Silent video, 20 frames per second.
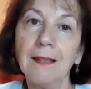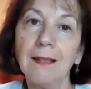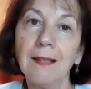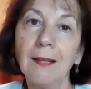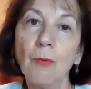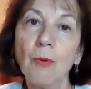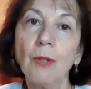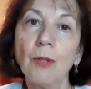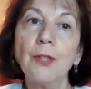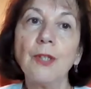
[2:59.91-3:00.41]
They
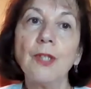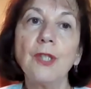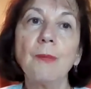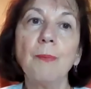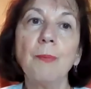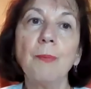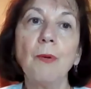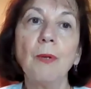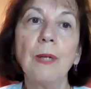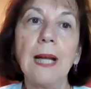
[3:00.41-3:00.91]
want to
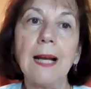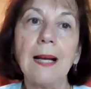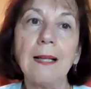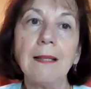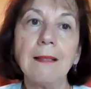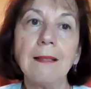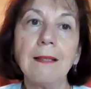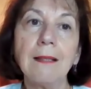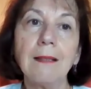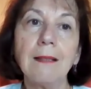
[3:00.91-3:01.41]
support
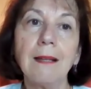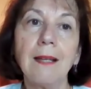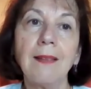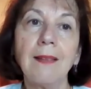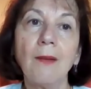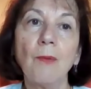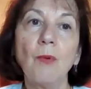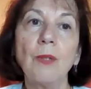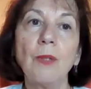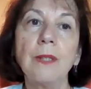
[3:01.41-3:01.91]
us and
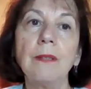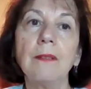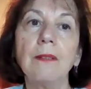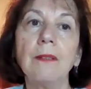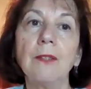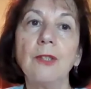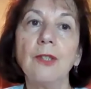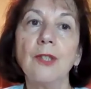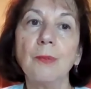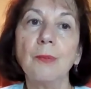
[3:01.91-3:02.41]
they want
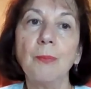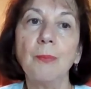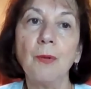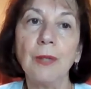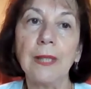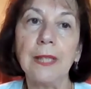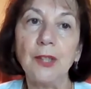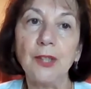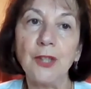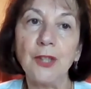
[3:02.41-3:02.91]
to
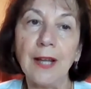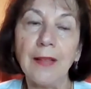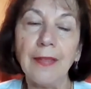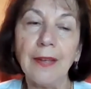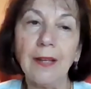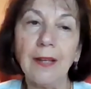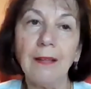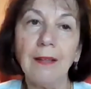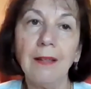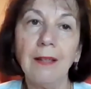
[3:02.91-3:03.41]
support each
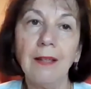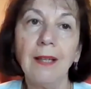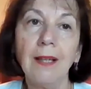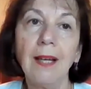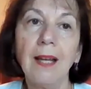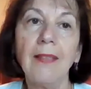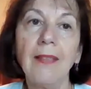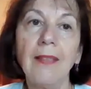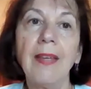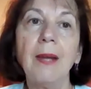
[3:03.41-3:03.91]
other
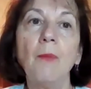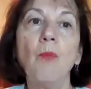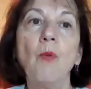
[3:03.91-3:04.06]
and they